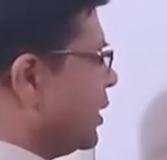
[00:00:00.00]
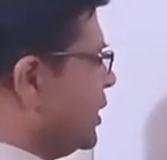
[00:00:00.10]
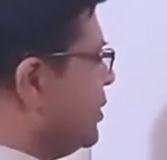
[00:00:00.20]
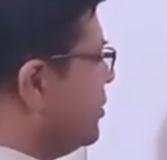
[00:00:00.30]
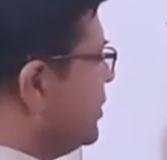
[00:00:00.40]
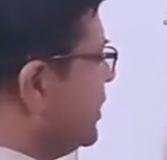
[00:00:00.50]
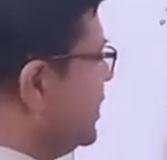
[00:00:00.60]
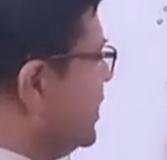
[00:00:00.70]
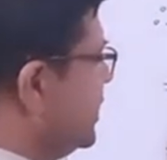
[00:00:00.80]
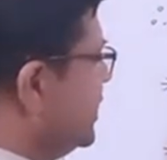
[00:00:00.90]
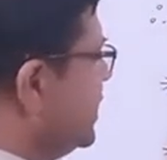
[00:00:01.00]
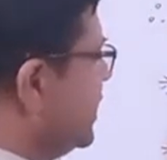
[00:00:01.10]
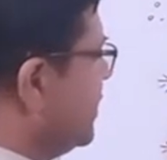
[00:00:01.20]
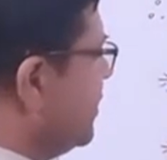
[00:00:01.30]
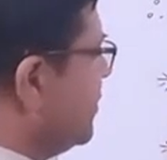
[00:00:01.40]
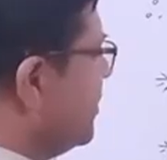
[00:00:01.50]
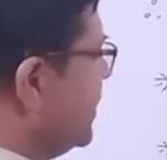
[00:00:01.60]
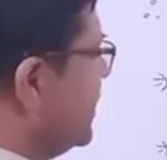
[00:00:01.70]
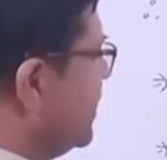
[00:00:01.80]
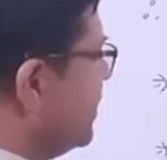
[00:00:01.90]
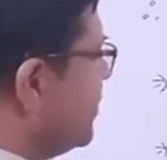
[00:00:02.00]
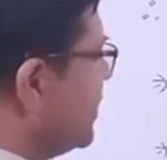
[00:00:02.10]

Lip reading: 1 into BD is BD.